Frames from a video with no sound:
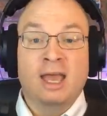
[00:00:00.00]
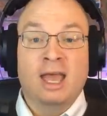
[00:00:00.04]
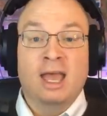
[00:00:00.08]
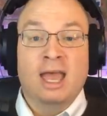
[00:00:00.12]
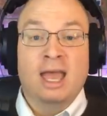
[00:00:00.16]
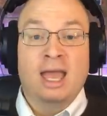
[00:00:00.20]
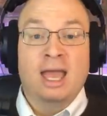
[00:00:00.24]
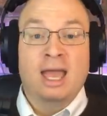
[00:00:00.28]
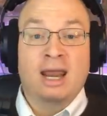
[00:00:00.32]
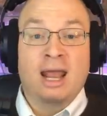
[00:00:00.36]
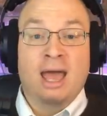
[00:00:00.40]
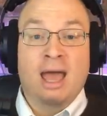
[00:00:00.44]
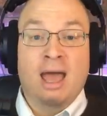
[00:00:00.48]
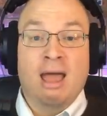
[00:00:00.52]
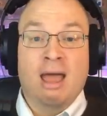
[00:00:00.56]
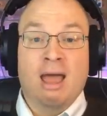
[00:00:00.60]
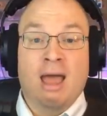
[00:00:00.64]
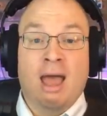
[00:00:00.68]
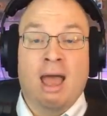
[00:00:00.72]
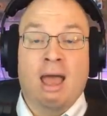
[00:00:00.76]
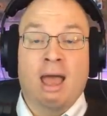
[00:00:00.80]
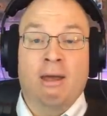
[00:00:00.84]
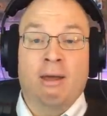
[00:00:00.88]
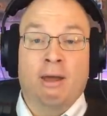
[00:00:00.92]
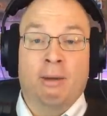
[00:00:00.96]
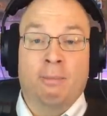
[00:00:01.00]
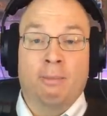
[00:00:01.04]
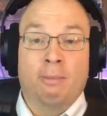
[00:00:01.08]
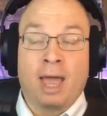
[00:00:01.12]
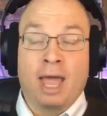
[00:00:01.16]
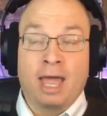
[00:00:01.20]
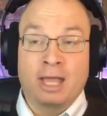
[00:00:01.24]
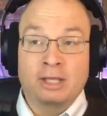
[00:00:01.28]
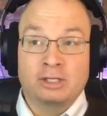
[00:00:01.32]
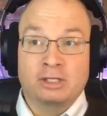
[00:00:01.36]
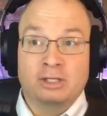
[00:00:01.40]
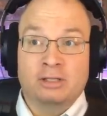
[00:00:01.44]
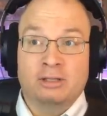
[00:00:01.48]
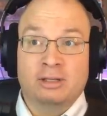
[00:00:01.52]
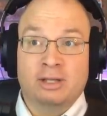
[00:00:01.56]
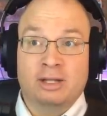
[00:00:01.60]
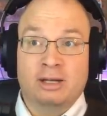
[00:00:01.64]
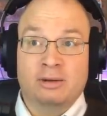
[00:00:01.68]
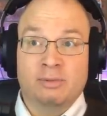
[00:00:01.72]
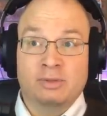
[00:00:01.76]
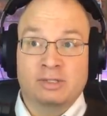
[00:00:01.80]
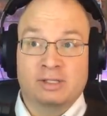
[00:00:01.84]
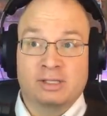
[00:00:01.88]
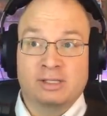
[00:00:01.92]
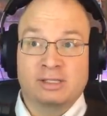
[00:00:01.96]
And I, I imagine that
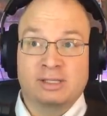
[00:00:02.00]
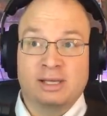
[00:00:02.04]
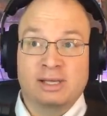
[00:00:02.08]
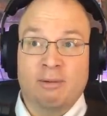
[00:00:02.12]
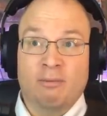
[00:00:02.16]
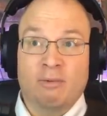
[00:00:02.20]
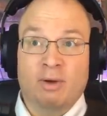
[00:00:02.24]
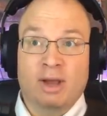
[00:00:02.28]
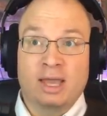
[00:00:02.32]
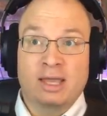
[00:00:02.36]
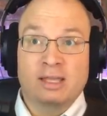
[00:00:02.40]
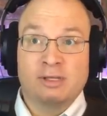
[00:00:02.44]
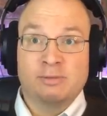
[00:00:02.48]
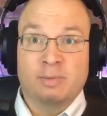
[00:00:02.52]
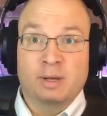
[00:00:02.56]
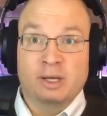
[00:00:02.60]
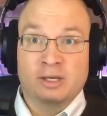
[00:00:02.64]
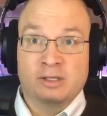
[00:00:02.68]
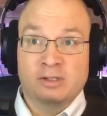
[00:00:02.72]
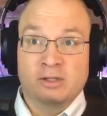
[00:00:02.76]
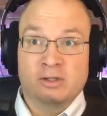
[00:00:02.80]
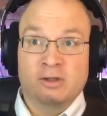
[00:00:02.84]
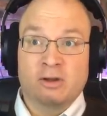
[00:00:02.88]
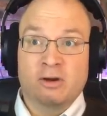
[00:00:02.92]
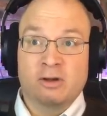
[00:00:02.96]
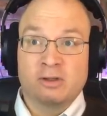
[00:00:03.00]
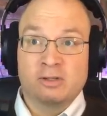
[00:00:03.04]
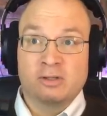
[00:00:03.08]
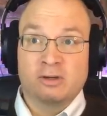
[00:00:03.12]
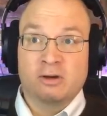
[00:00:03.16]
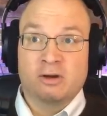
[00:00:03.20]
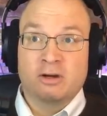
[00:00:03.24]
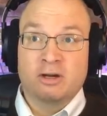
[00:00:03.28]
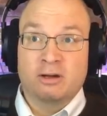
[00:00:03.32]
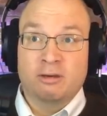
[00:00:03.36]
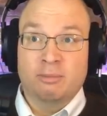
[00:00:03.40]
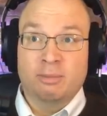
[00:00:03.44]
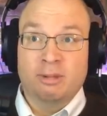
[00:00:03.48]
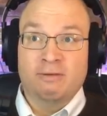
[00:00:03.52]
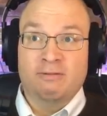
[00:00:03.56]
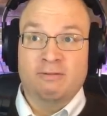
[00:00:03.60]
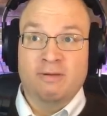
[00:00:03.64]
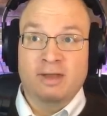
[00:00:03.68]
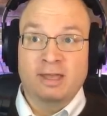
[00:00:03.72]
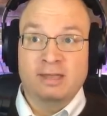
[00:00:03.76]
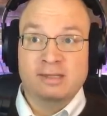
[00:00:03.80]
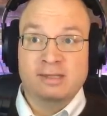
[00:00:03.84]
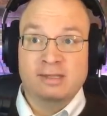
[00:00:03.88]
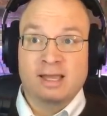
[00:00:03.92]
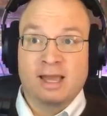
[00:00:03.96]
it was the same way as pixel art started to be
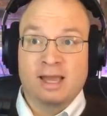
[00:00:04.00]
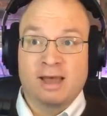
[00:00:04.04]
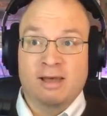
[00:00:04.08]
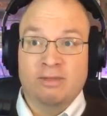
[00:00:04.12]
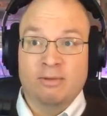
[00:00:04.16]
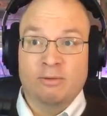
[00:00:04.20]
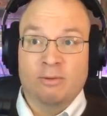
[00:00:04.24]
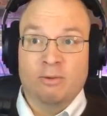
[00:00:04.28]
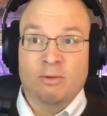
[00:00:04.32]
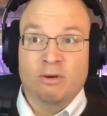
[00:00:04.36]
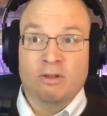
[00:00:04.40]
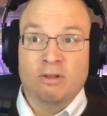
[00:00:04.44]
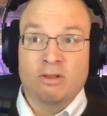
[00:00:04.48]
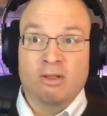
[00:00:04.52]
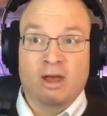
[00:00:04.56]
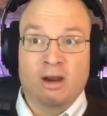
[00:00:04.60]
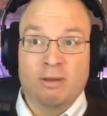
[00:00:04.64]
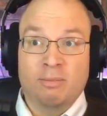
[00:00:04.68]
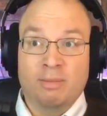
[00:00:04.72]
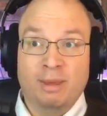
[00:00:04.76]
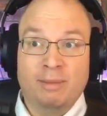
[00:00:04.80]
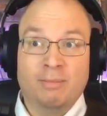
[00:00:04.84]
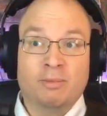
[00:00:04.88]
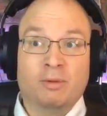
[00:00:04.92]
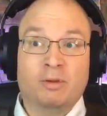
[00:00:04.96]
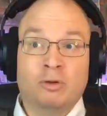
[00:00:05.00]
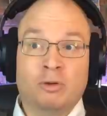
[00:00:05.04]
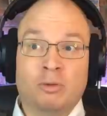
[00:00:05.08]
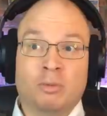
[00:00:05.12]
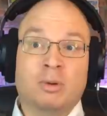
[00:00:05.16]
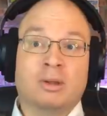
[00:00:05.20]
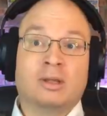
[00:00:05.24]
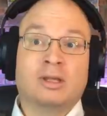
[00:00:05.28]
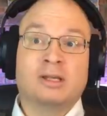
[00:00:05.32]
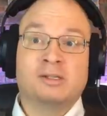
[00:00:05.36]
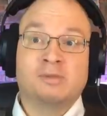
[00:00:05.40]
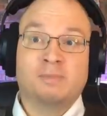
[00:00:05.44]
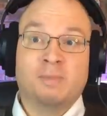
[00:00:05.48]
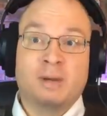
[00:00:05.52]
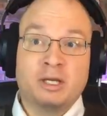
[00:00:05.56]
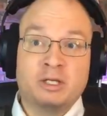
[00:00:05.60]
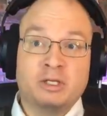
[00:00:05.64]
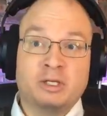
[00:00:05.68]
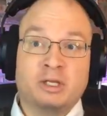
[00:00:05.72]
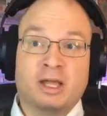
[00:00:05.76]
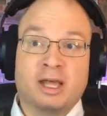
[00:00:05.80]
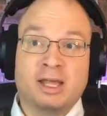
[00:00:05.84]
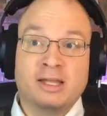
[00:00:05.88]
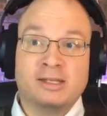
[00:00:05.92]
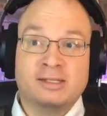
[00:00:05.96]
phased out. There were a lot of people who really
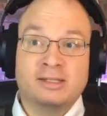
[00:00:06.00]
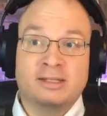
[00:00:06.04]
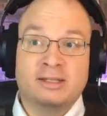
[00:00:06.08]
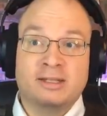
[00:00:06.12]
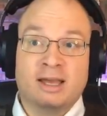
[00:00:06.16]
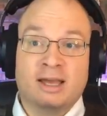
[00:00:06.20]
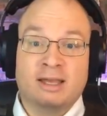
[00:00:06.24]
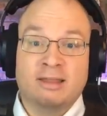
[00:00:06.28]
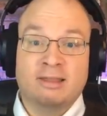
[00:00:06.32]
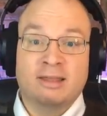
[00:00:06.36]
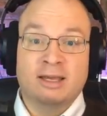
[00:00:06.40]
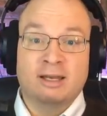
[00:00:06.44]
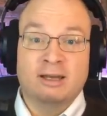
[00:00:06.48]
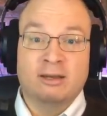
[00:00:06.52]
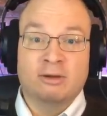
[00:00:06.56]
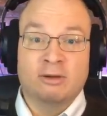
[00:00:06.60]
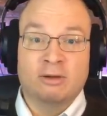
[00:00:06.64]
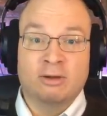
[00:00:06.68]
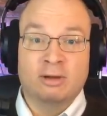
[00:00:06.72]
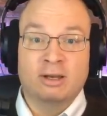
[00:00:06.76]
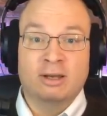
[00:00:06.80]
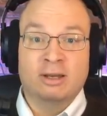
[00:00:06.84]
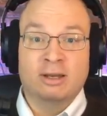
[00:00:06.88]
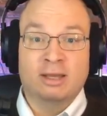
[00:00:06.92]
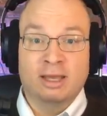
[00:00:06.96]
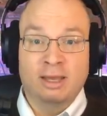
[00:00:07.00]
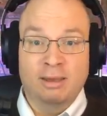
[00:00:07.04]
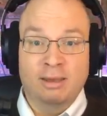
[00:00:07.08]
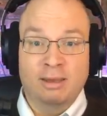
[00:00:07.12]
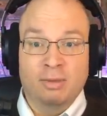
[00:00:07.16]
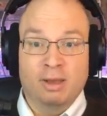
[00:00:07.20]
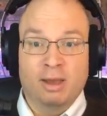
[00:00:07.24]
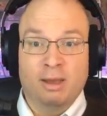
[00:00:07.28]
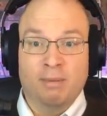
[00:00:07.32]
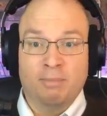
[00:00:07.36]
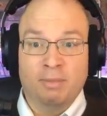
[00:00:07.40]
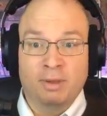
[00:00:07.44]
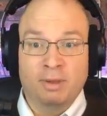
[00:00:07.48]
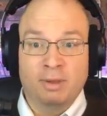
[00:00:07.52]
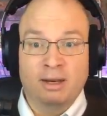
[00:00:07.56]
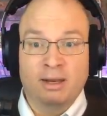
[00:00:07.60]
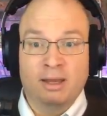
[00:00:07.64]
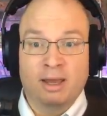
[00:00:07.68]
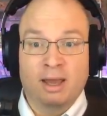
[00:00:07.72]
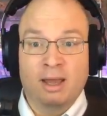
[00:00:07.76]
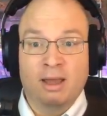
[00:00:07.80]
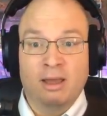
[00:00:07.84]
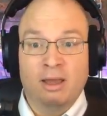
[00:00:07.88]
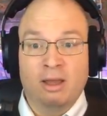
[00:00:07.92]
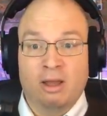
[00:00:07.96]
specialized in that that couldn't keep up, and
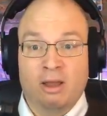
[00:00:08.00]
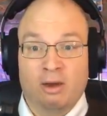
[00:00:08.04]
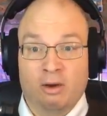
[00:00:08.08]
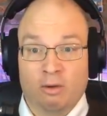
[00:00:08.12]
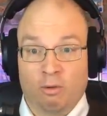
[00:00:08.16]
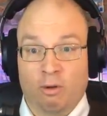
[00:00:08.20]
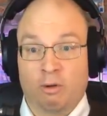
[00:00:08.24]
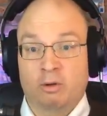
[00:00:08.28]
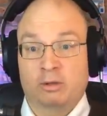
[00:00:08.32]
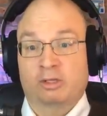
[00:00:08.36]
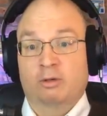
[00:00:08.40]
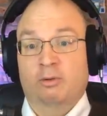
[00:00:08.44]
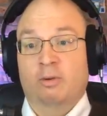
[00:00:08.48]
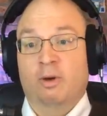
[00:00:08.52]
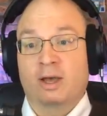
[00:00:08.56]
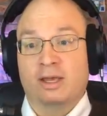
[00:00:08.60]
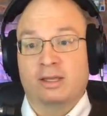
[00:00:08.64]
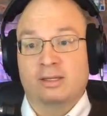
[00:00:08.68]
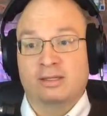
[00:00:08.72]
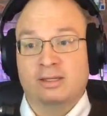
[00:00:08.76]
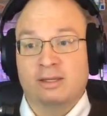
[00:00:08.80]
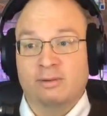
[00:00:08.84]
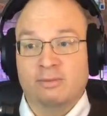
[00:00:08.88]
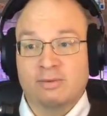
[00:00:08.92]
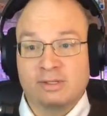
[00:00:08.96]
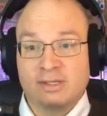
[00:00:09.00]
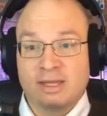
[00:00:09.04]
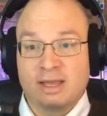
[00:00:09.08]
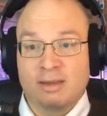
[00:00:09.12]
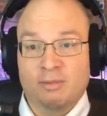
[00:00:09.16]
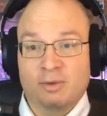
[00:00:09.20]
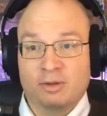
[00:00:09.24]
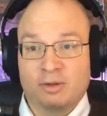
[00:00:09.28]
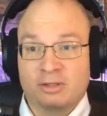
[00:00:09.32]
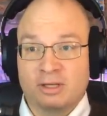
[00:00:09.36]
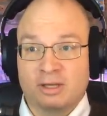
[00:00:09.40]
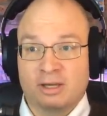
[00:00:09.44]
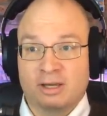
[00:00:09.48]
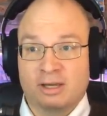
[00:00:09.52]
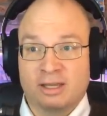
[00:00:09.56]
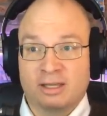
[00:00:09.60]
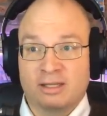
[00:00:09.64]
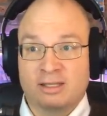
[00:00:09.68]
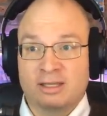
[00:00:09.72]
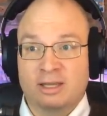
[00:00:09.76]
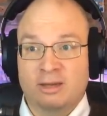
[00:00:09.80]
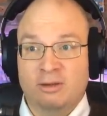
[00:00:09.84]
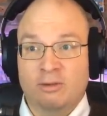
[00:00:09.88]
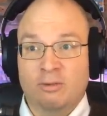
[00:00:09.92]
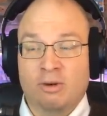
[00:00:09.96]
uh, Hiroshi was. He was able to
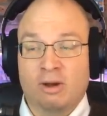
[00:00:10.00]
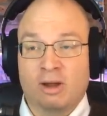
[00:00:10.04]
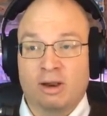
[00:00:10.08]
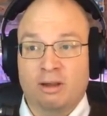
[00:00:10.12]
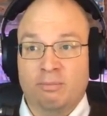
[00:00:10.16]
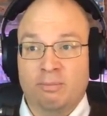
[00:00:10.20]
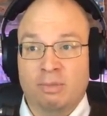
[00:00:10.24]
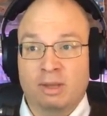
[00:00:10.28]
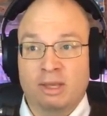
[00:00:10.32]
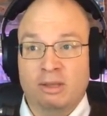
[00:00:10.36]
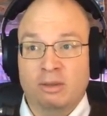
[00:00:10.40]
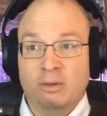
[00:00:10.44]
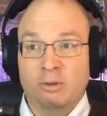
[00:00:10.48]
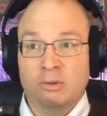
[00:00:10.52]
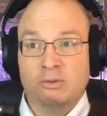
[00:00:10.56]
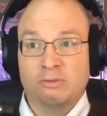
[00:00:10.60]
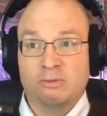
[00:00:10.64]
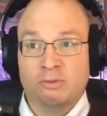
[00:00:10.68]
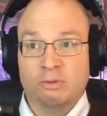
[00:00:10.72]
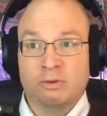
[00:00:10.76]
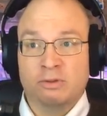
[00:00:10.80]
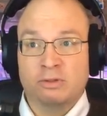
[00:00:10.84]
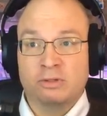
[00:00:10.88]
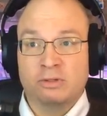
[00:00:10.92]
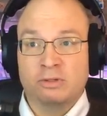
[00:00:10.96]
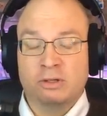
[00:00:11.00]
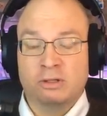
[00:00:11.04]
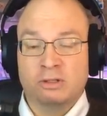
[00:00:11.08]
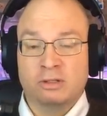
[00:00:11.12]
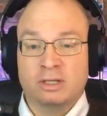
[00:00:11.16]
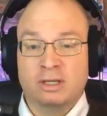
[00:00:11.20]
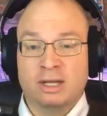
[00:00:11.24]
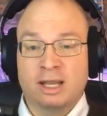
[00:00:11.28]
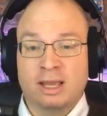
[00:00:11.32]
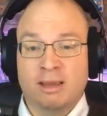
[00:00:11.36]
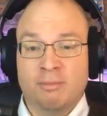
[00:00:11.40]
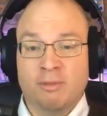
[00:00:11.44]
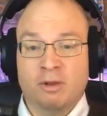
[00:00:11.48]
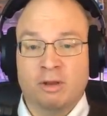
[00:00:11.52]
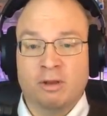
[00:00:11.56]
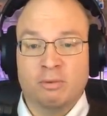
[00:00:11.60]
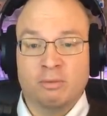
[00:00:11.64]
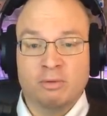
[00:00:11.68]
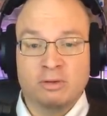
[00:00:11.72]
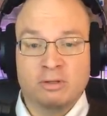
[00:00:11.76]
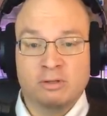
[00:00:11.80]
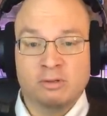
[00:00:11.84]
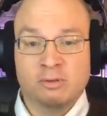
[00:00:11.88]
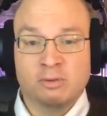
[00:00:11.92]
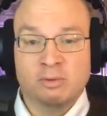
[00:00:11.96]
continue on and be useful to, to Namco,
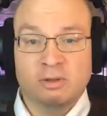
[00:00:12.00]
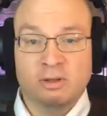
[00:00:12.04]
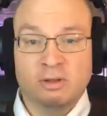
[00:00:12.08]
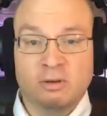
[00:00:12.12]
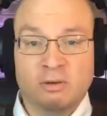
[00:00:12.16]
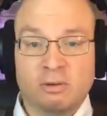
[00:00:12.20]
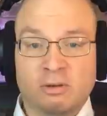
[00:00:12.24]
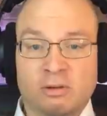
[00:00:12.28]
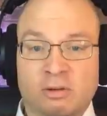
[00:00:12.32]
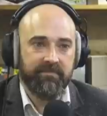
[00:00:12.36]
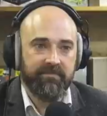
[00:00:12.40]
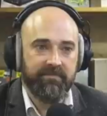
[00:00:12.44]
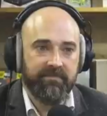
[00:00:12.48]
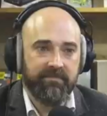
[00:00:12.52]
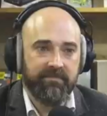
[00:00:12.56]
which is really cool.